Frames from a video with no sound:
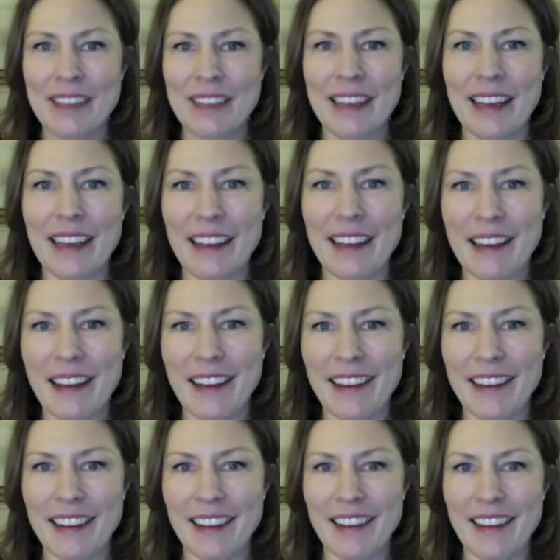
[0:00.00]

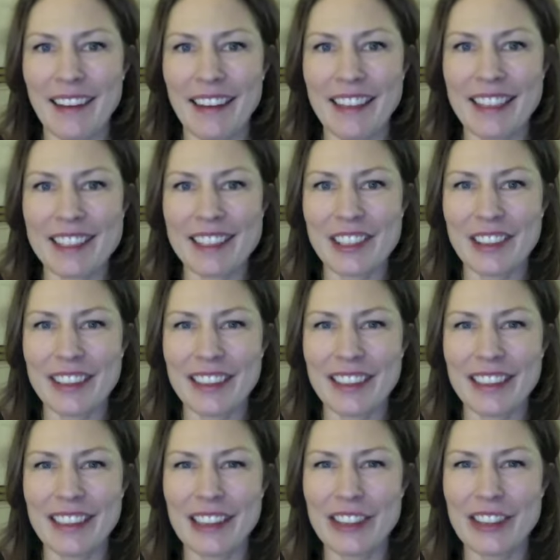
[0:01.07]
I think starting
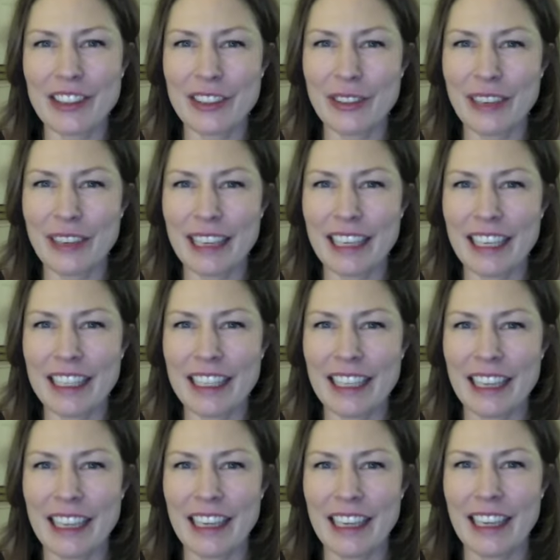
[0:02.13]
in third grade,
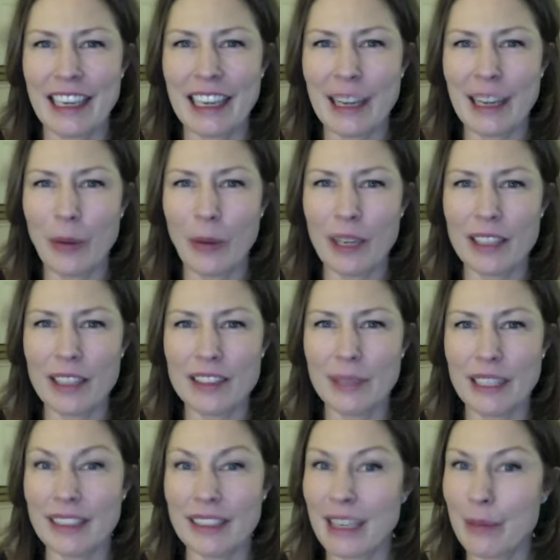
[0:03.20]
I wanted to
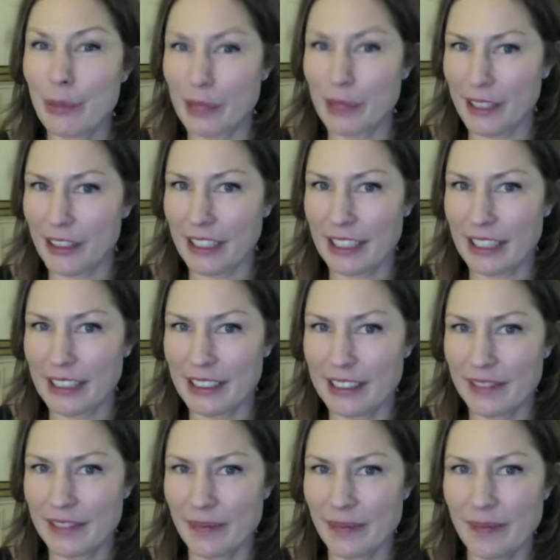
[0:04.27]
be a
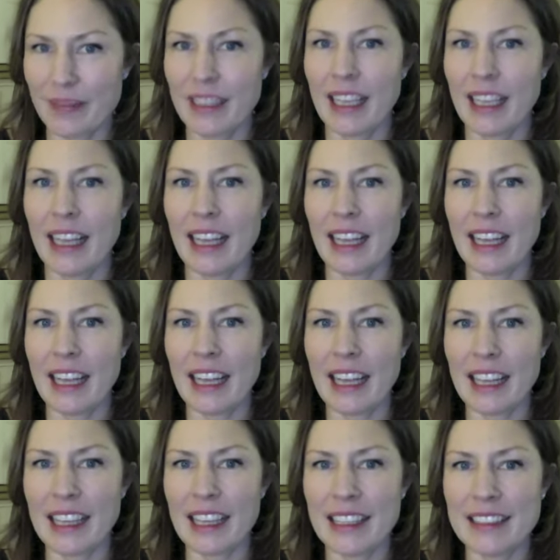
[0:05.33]
librarian
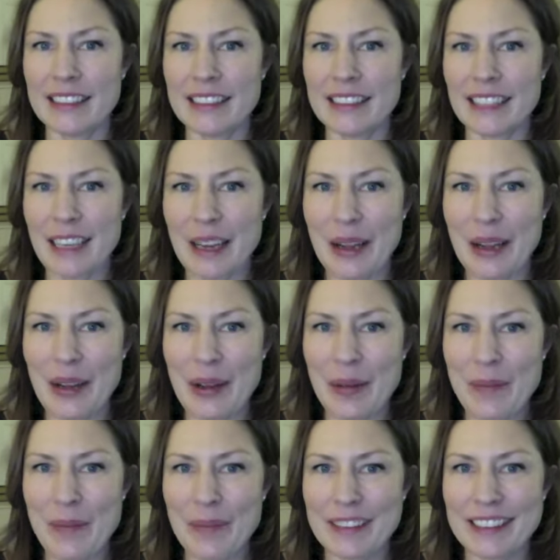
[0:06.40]
and
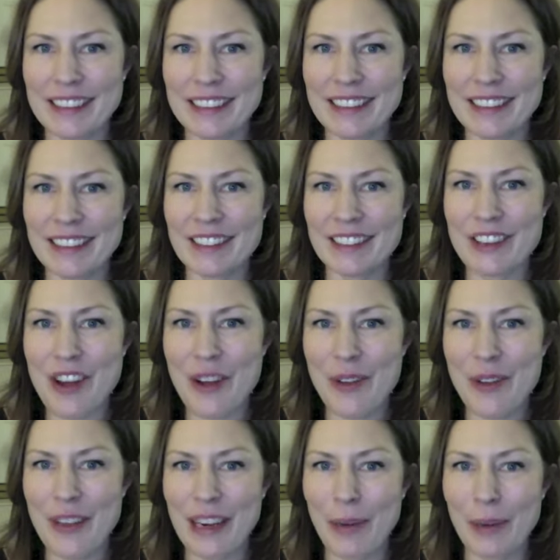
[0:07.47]
didn't
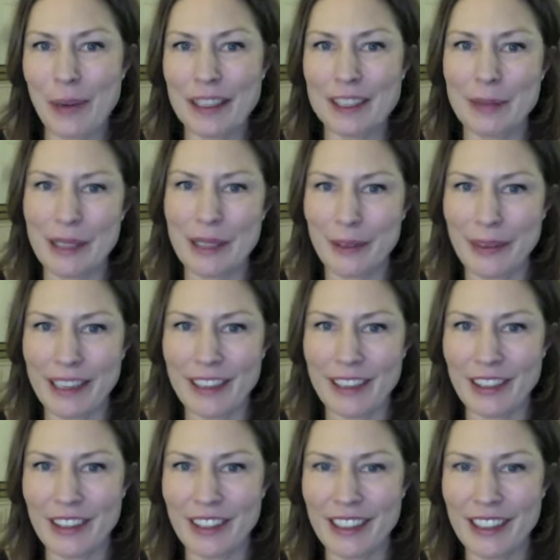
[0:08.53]
know that I wanted to be a
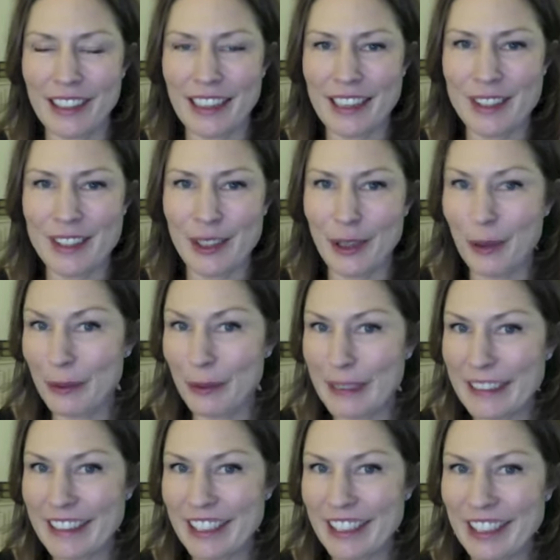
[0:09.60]
writer as a
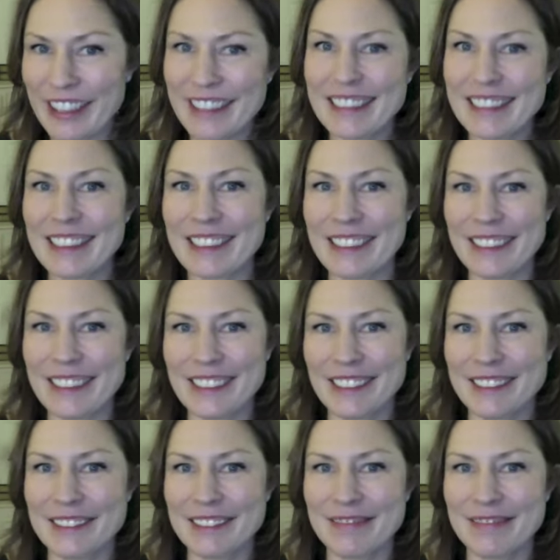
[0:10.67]
career until